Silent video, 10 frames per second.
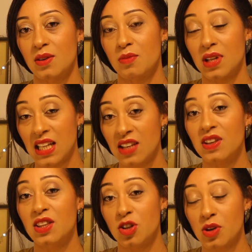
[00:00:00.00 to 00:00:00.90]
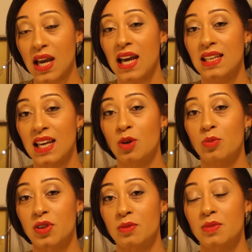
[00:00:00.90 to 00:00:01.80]
believing that you can
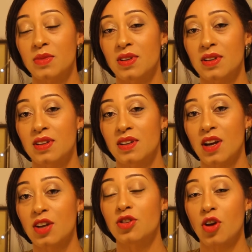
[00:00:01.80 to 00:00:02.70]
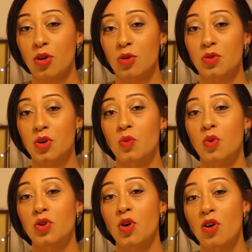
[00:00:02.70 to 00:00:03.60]
help them, and know that
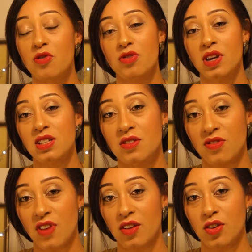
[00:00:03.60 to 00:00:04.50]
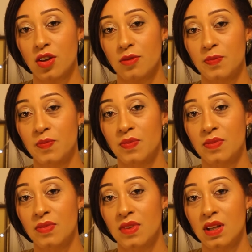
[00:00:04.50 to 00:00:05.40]
what you're offering of value.
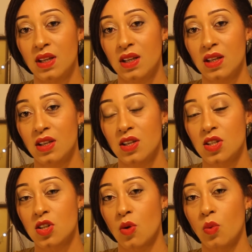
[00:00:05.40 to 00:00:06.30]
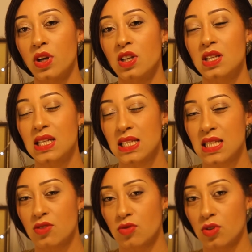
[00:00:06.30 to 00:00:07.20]
So I want you to
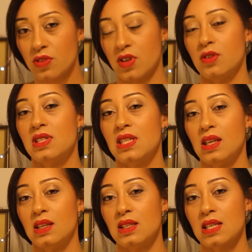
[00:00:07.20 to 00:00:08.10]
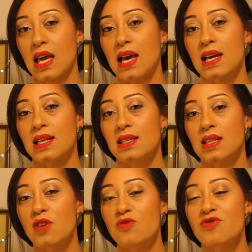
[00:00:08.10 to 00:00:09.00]
consider all of those things, and
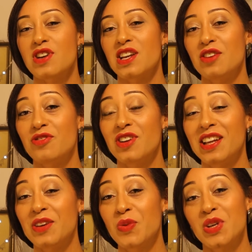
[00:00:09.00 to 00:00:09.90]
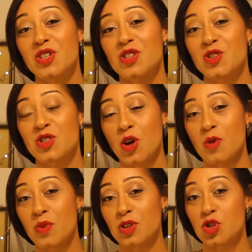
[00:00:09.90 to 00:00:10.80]
I really, really wish you
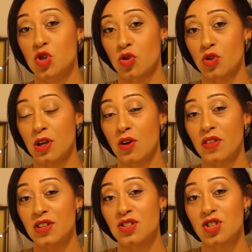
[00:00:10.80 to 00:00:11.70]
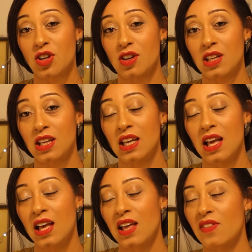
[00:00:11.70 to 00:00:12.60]
so much joy on this journey.
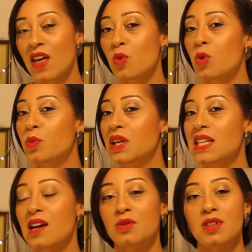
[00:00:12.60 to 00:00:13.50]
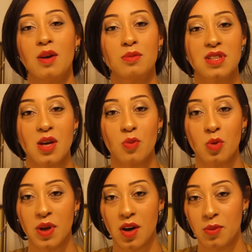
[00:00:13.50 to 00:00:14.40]
There will be down times, there will
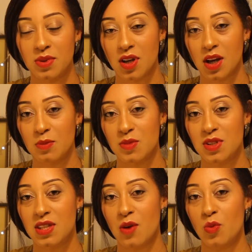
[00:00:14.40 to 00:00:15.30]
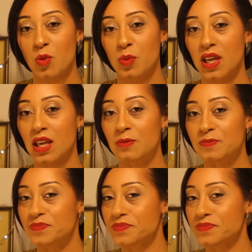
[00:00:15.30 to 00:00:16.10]
be up times, there will be